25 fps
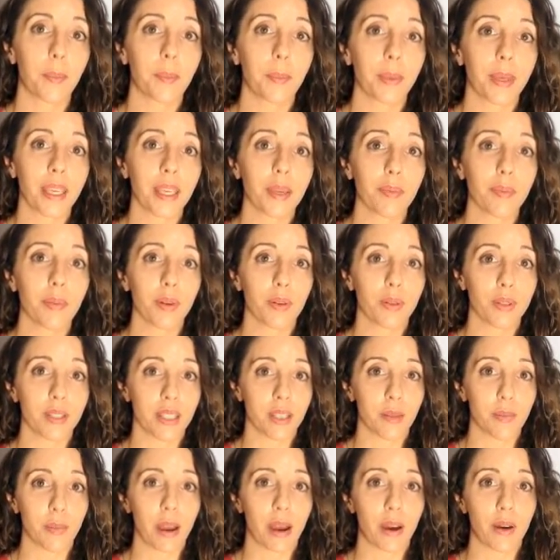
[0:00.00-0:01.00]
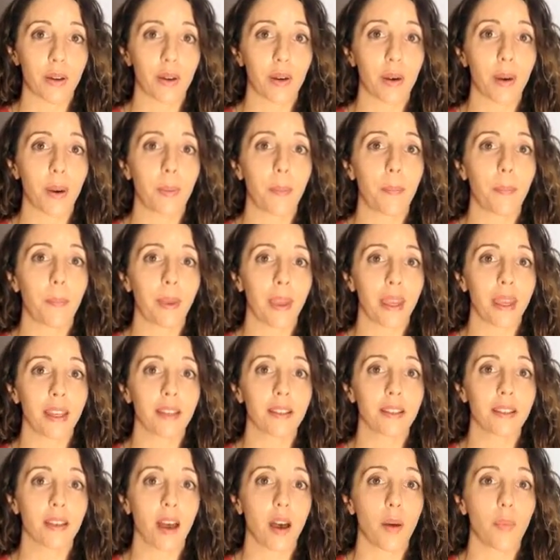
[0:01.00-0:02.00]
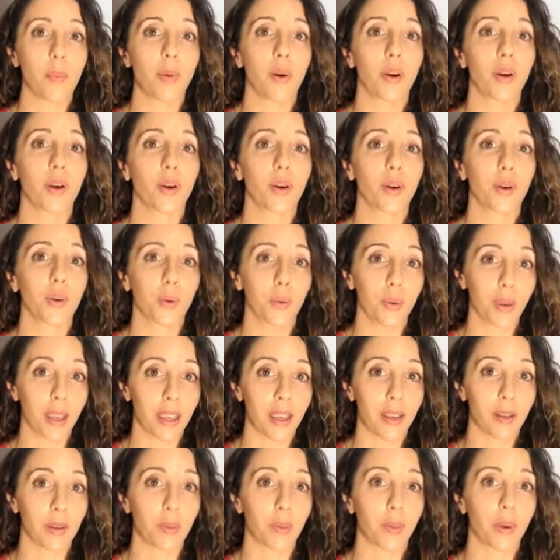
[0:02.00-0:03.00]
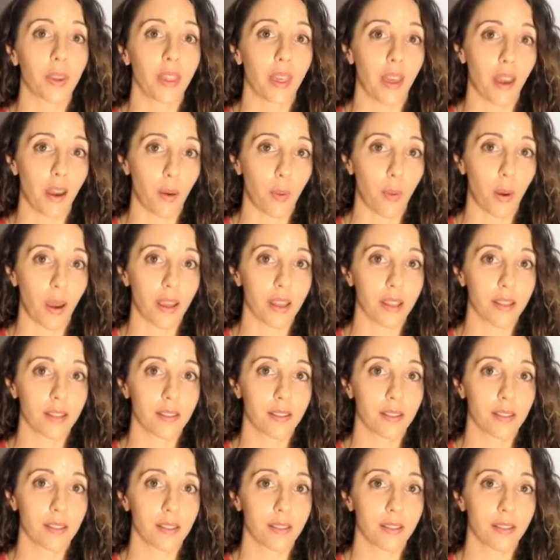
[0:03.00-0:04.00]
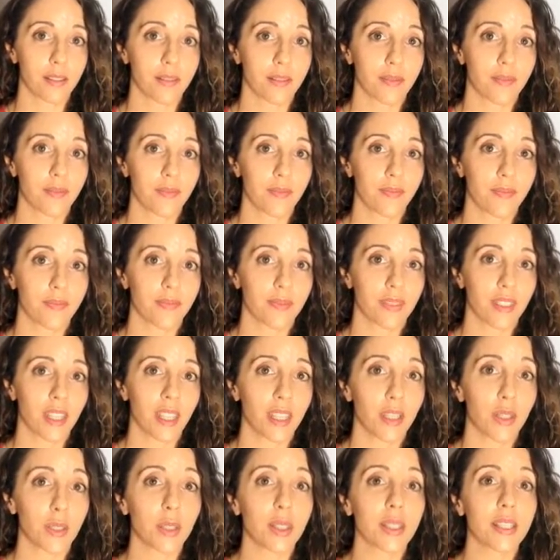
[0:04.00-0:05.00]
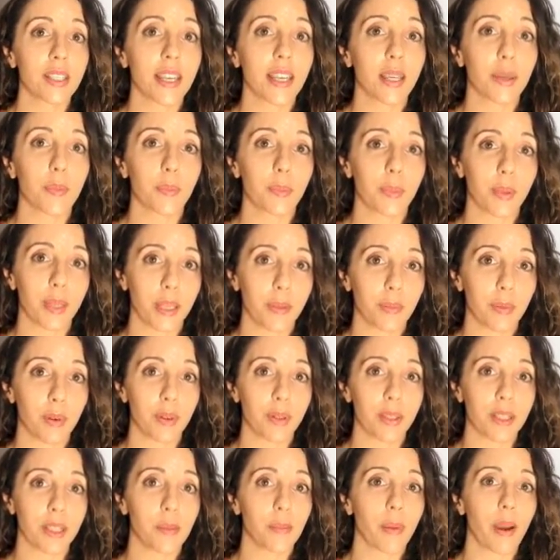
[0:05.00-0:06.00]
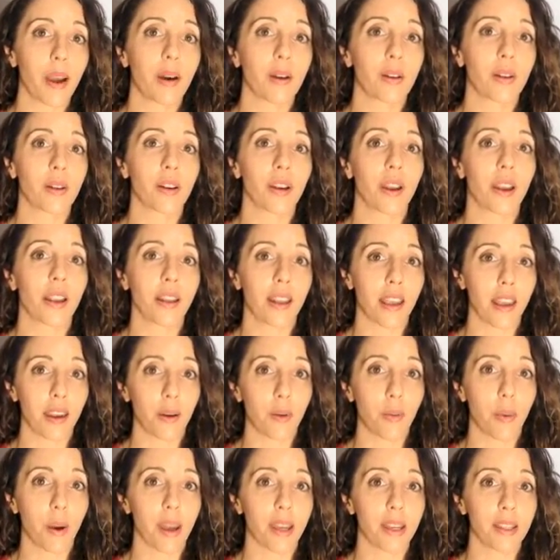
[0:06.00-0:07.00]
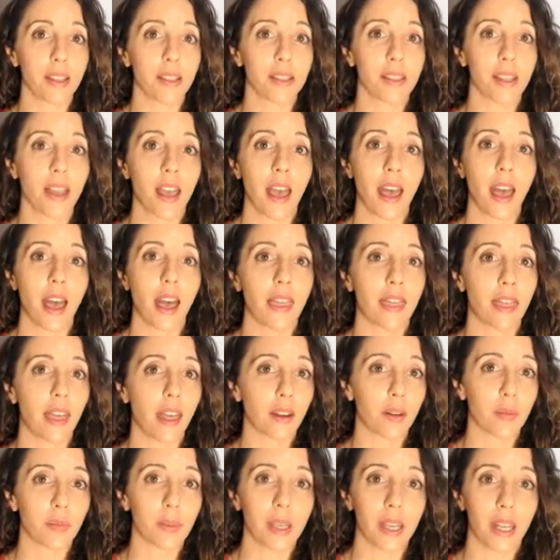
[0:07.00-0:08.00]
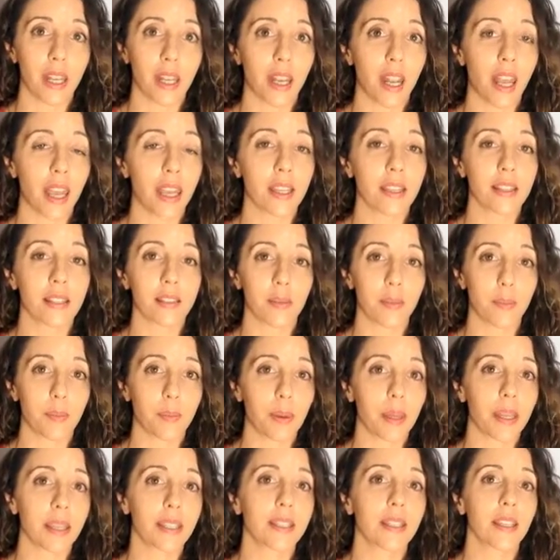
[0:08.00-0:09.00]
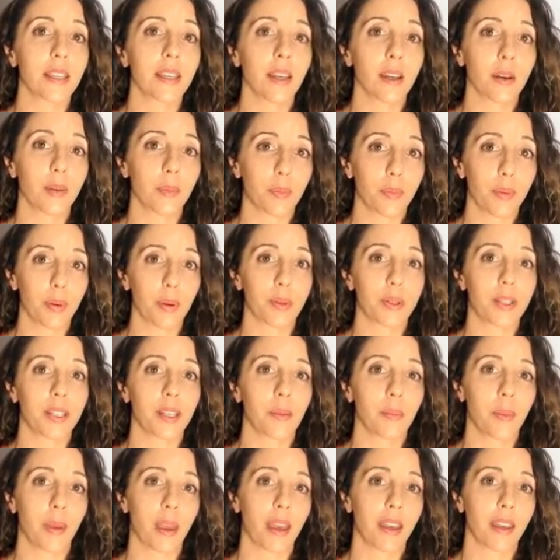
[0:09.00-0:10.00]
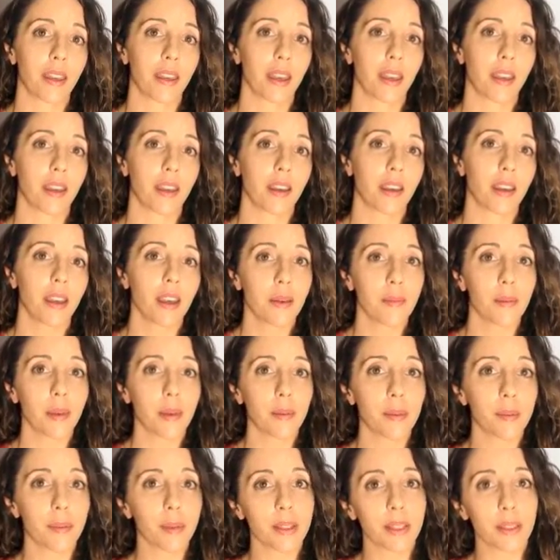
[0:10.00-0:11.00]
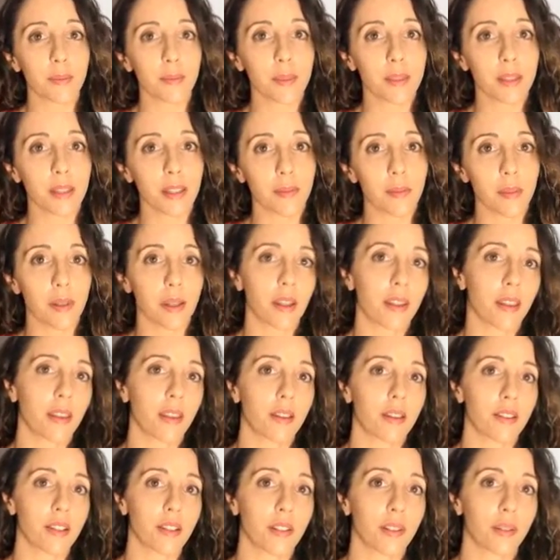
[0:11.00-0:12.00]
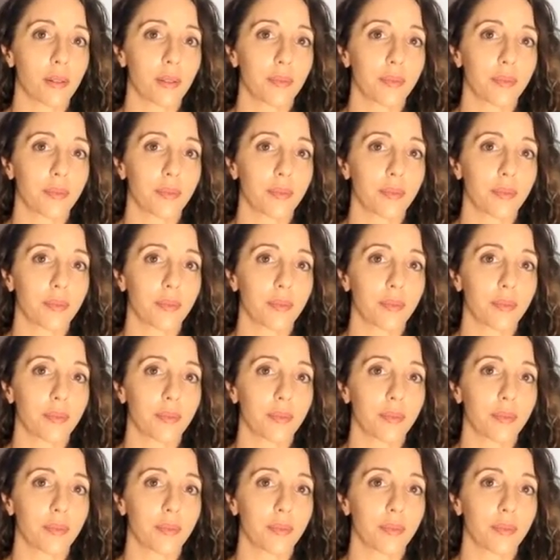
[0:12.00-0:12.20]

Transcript: Pea protein powder bakes up great with egg whites. You can take pea protein powder and egg whites and that'll be a nice basic protein pancake. Maybe put some cinnamon in there too.